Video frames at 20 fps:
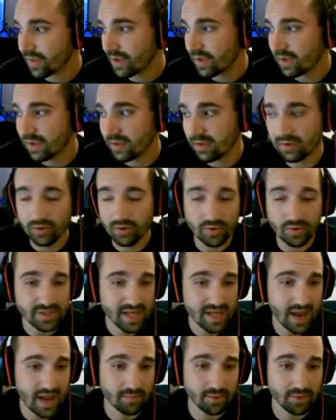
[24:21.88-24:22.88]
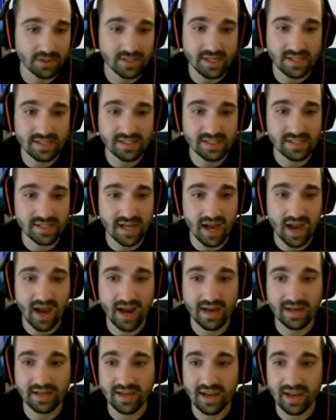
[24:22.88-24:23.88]
Lewis Hamilton
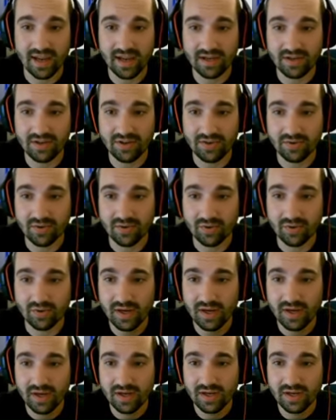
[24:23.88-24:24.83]
signed a new